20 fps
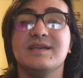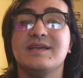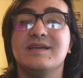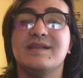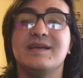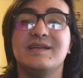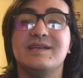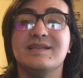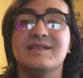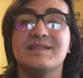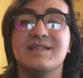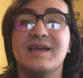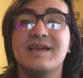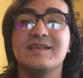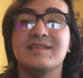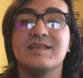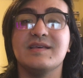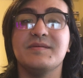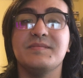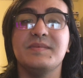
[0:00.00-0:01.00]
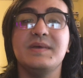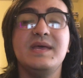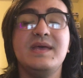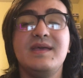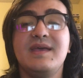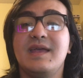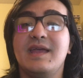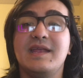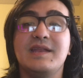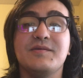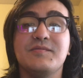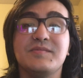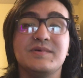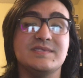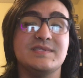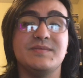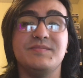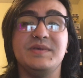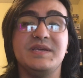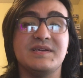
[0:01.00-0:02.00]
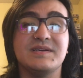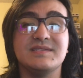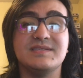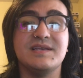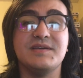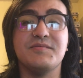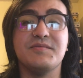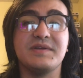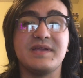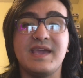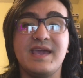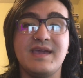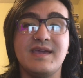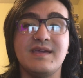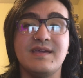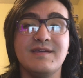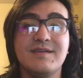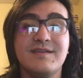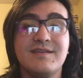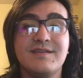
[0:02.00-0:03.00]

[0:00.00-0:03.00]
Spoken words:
and I didn't like them, and it wasn't because they were gay.